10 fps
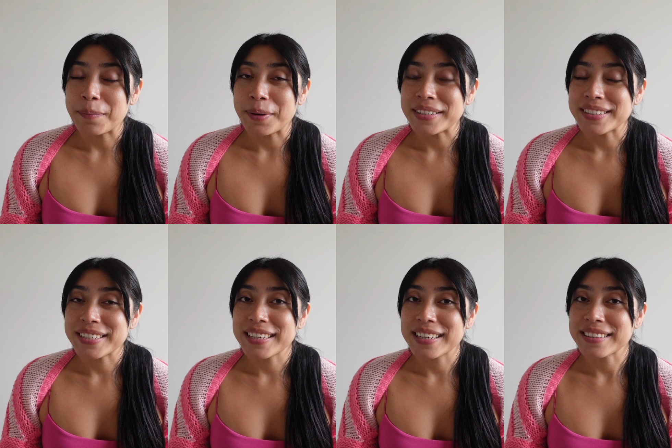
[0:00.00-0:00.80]
but
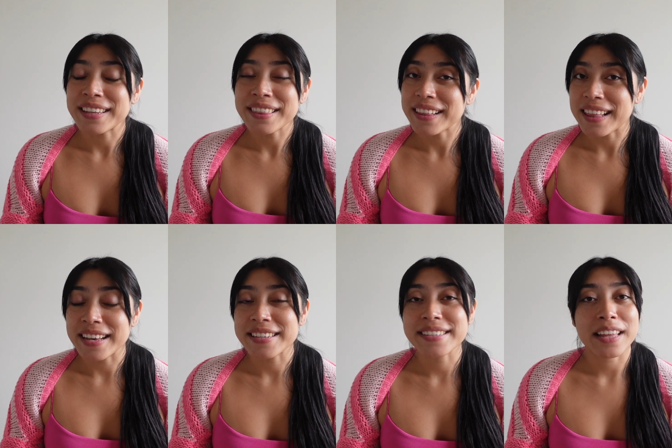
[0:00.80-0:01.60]

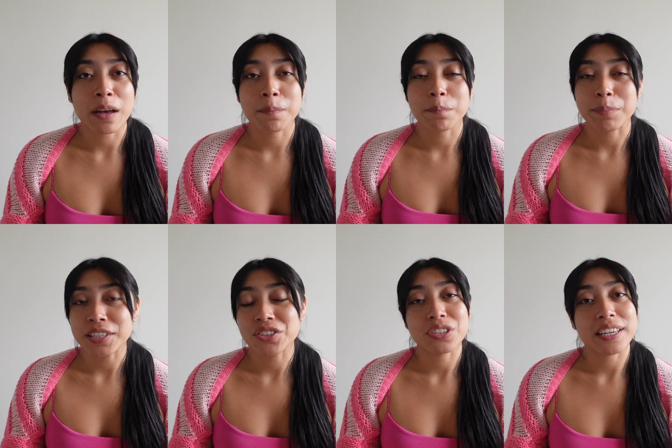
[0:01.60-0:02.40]
nonetheless, that
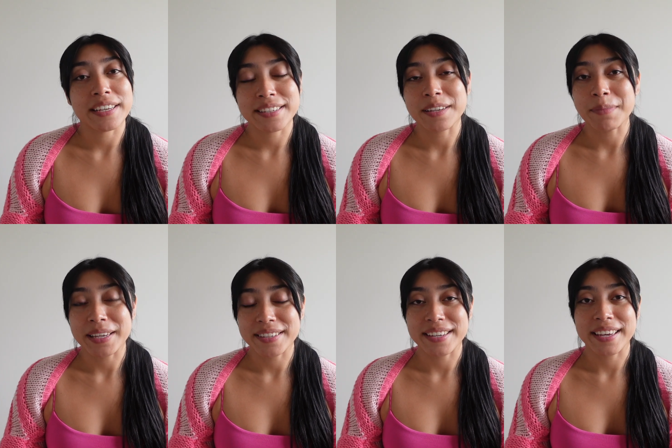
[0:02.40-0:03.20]
beach is
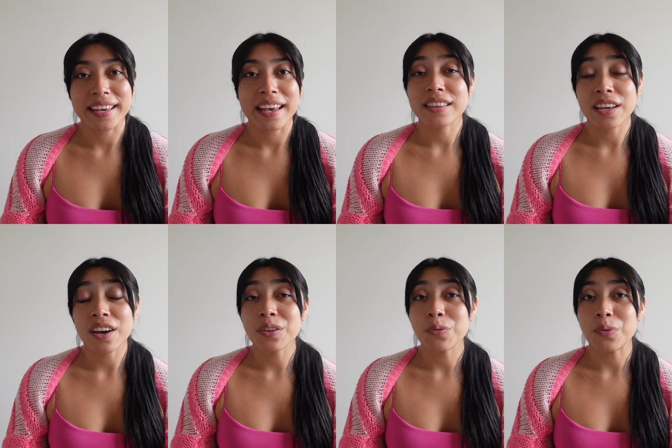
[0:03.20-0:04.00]
amazing. The
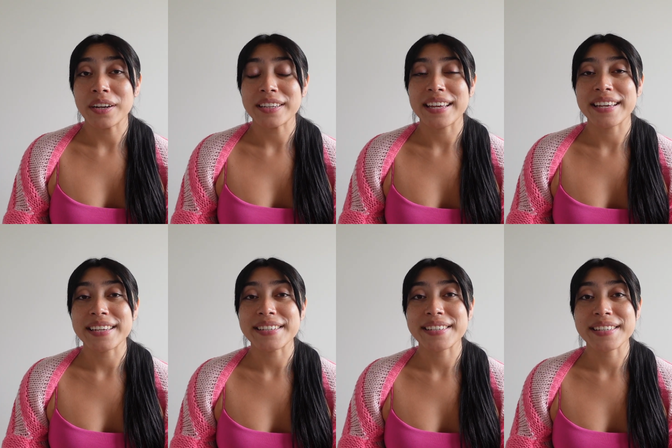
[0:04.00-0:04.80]
other one
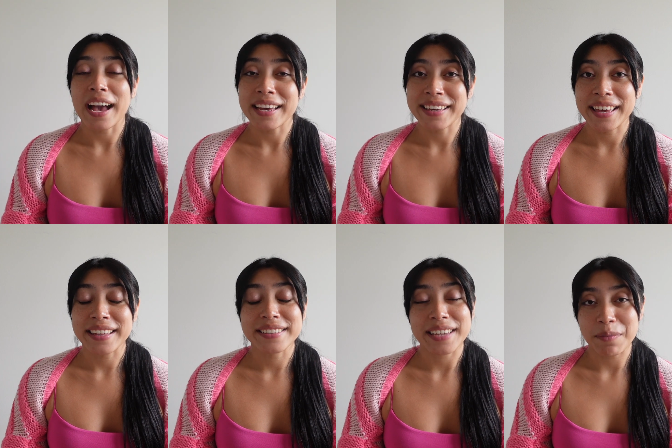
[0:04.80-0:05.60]
is
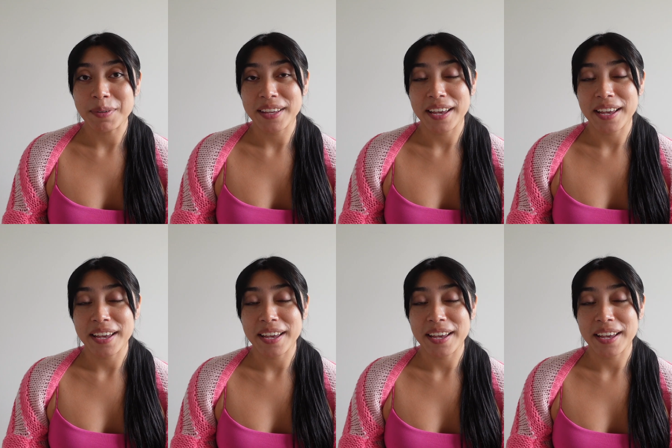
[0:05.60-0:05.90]
hiking Diamond